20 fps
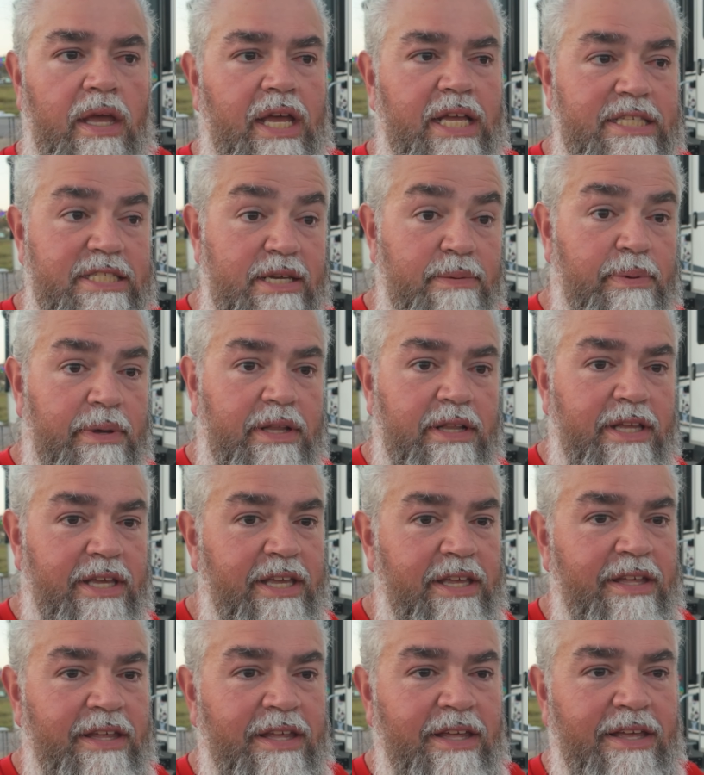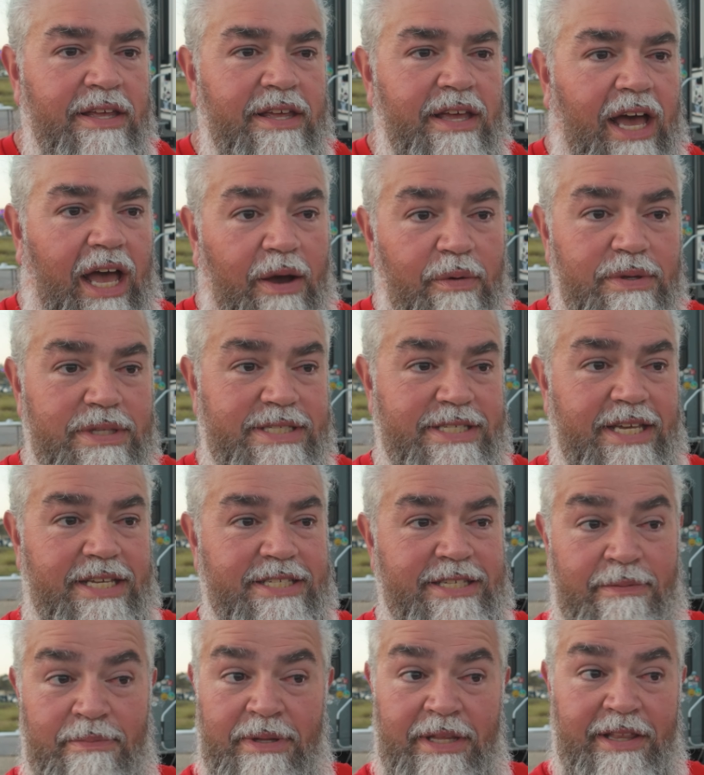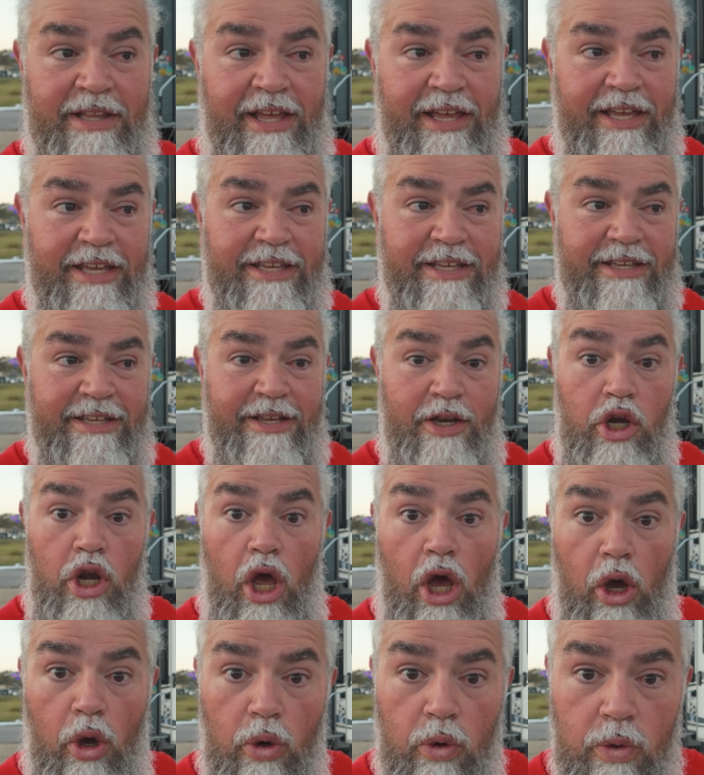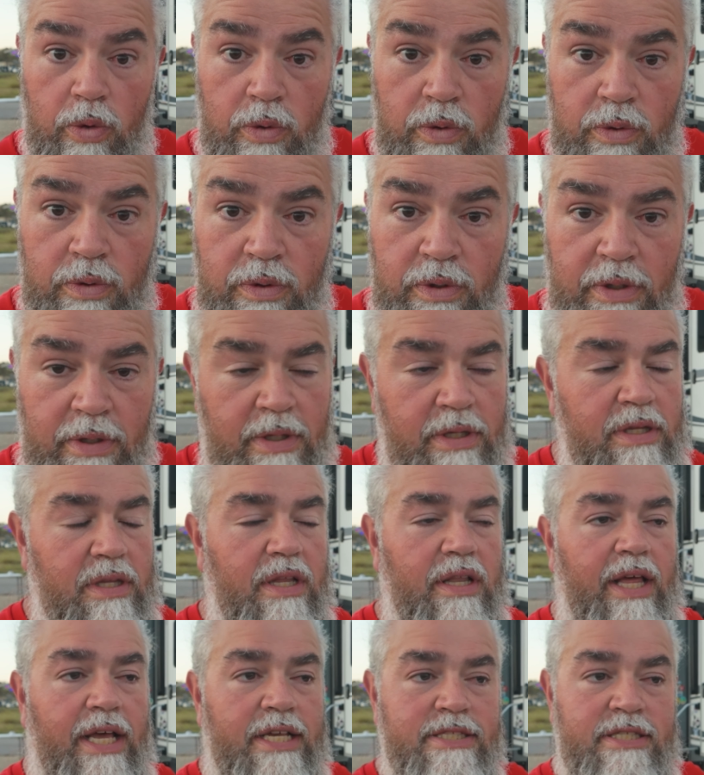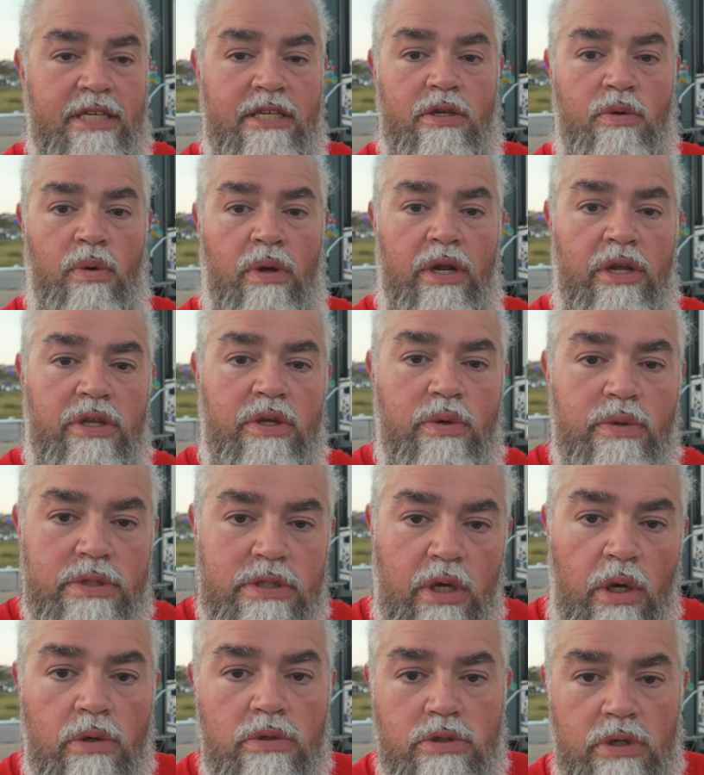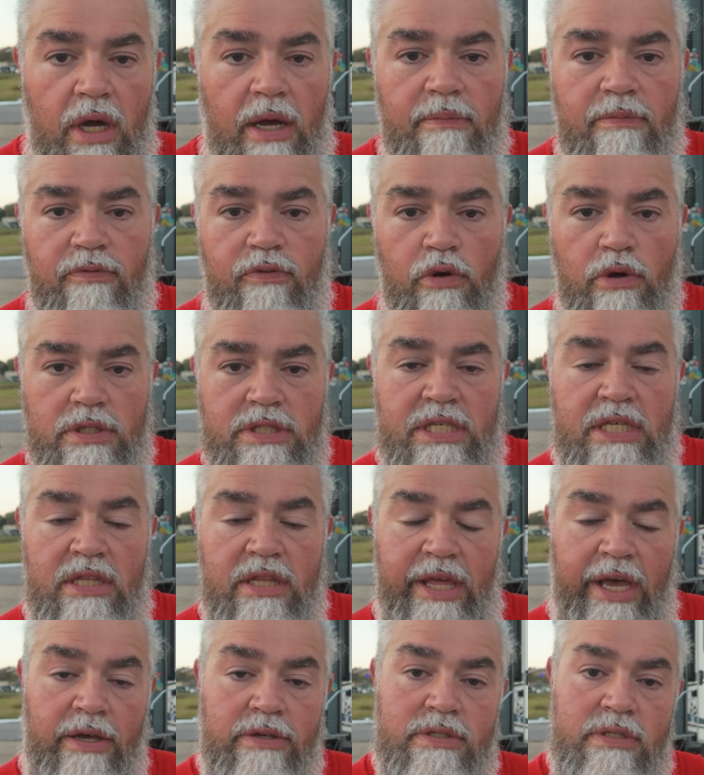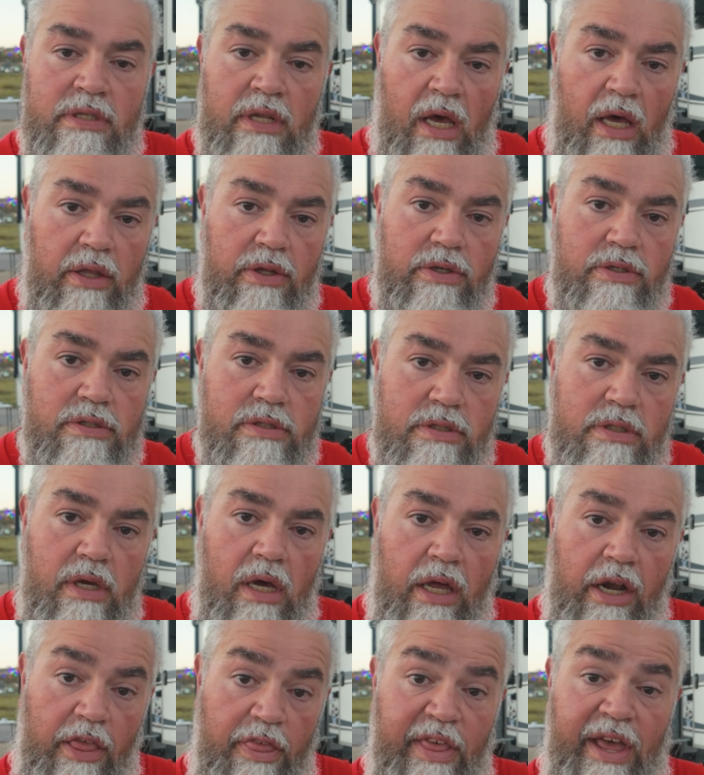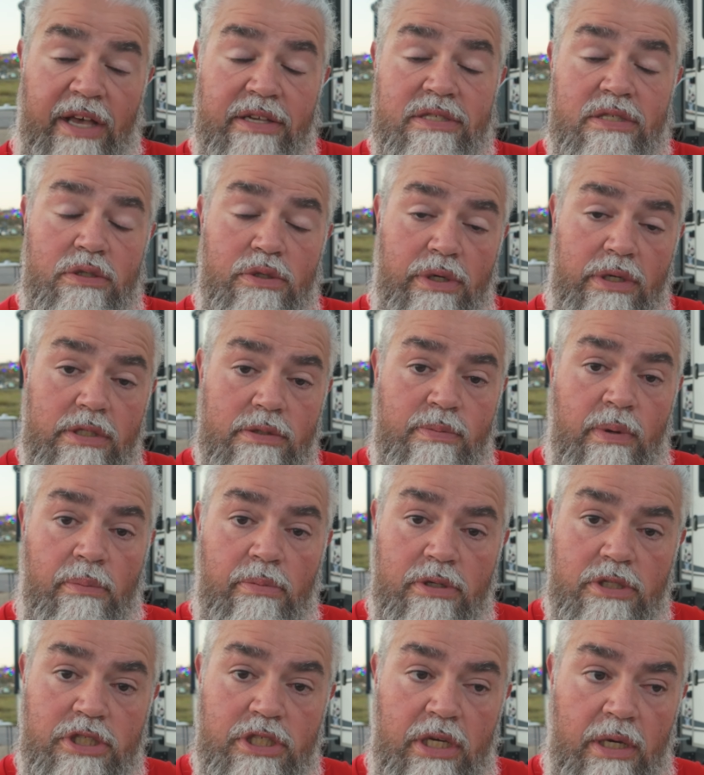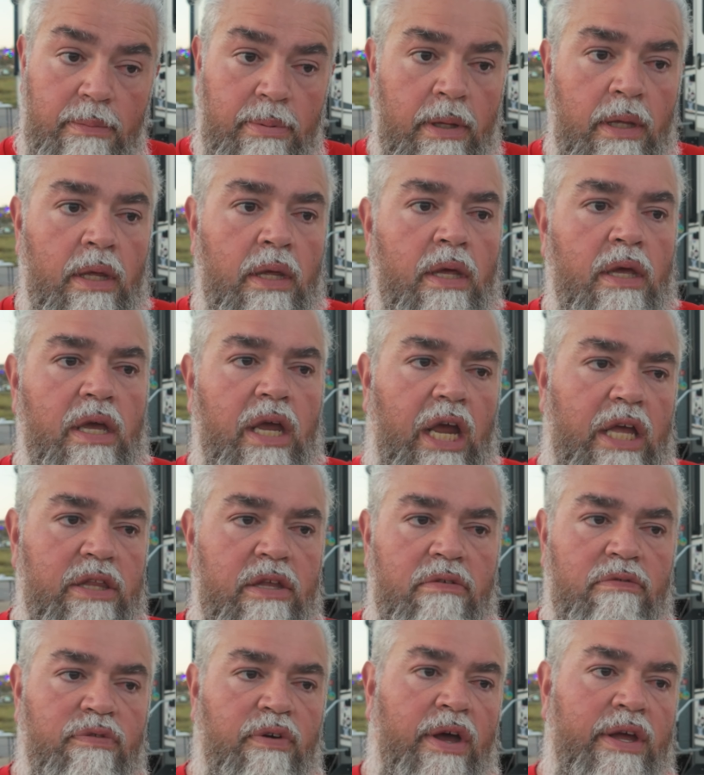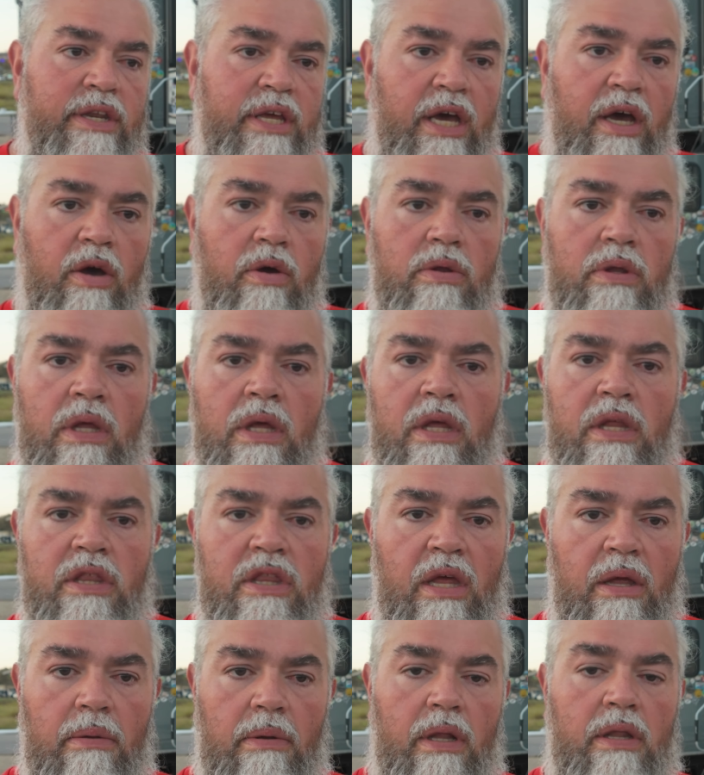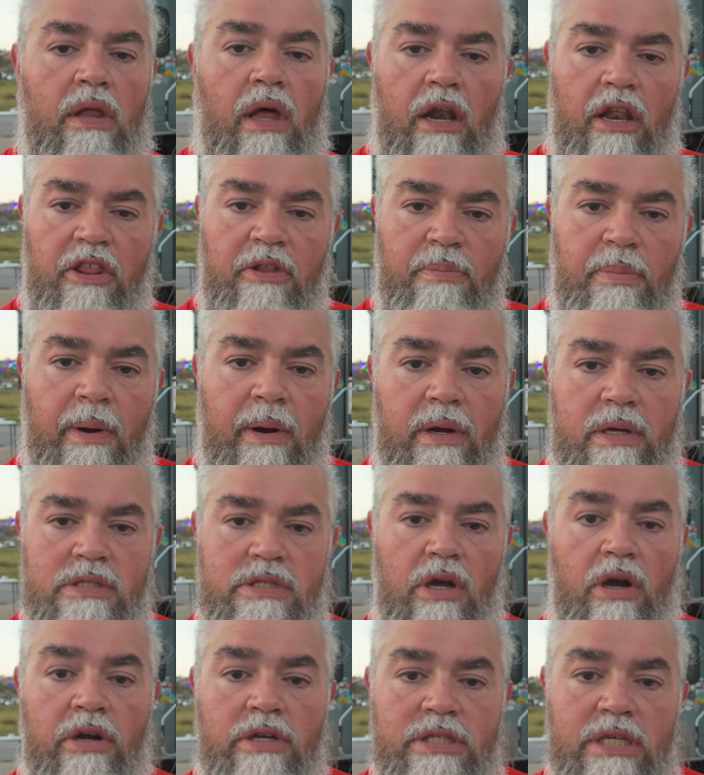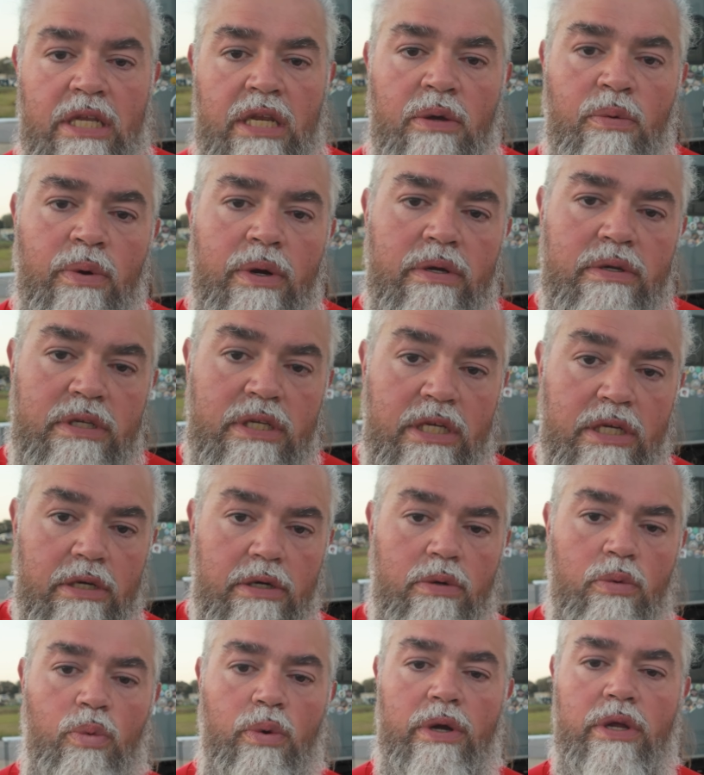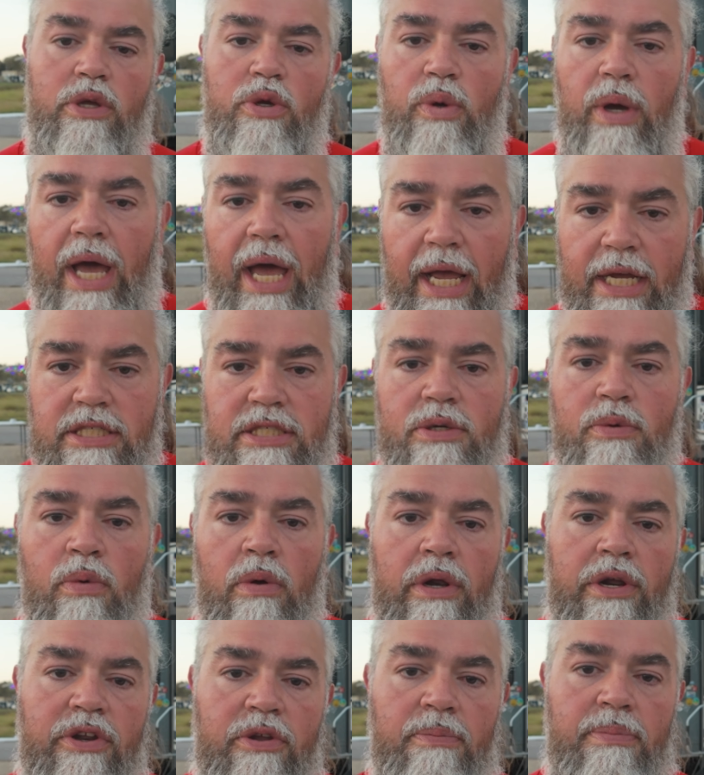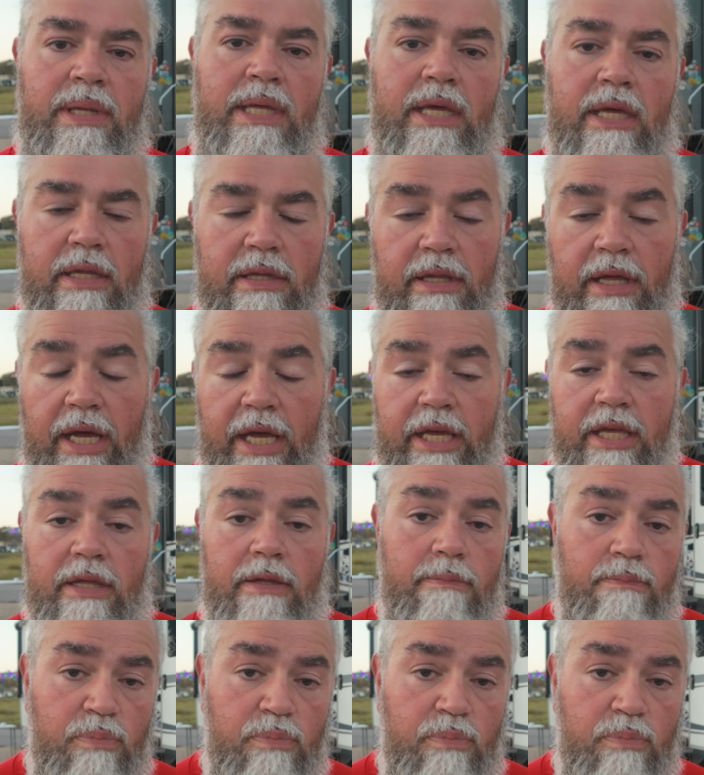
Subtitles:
And typically, I would say something like, no, the last thing you want to do is go drop $14,000 on a Thousand Trails membership and then find out that a lot of the parks aren't anywhere near where you actually wanted to be, like